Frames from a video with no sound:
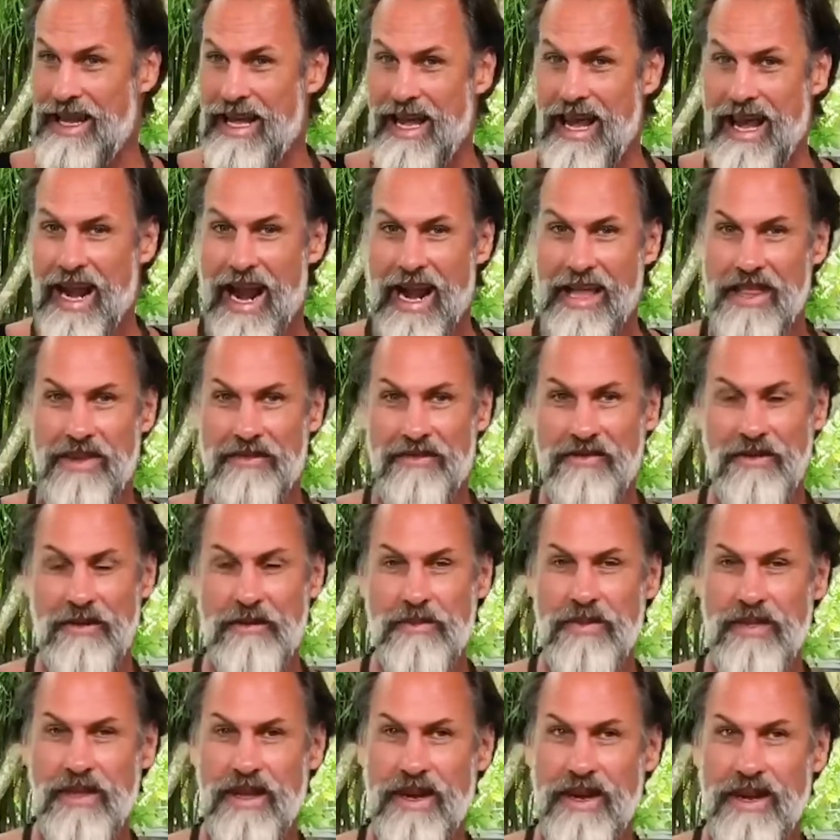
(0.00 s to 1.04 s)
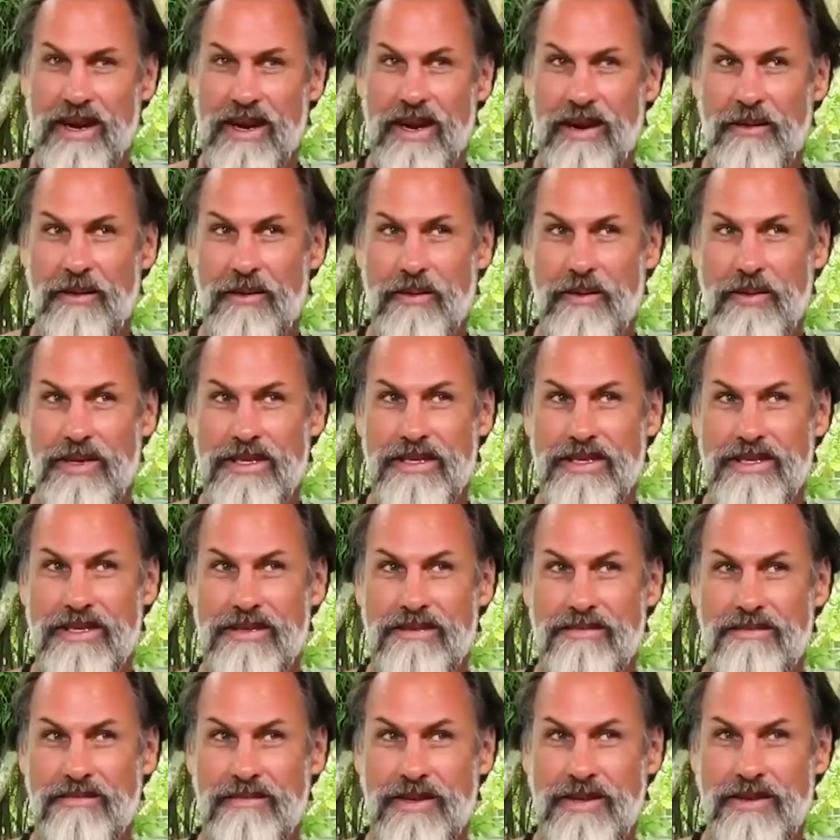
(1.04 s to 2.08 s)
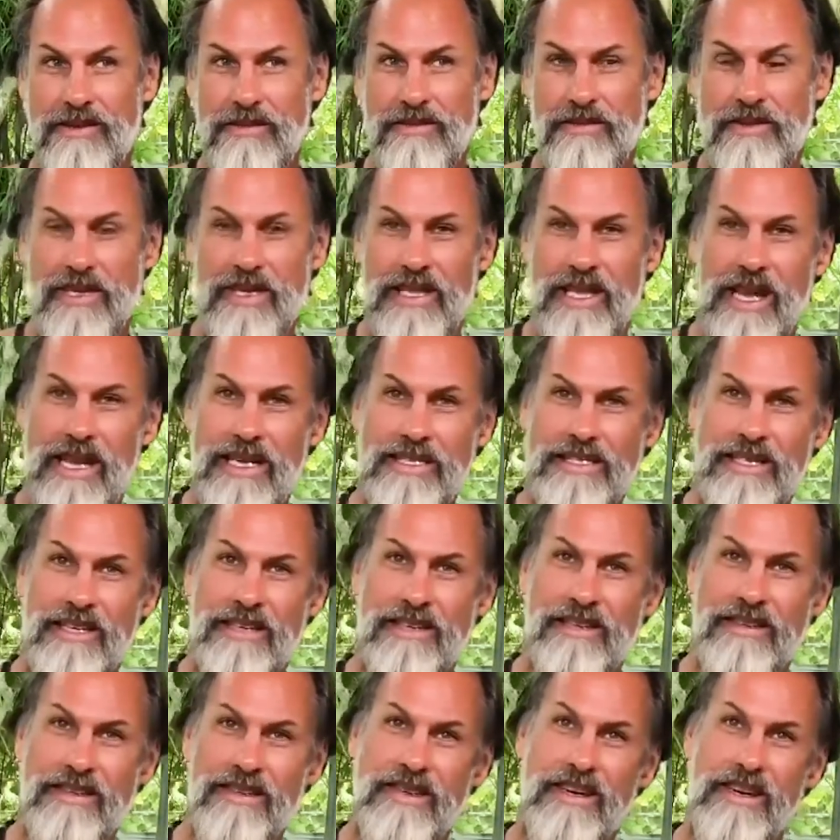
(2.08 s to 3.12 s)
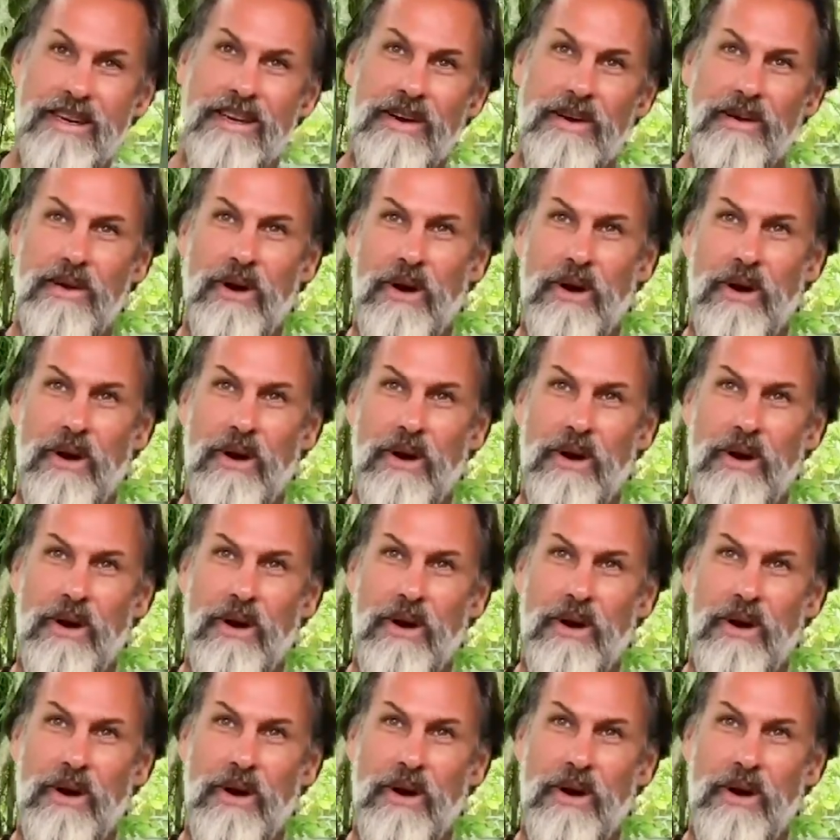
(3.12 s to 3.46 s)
And then from there, we were realizing, you know, our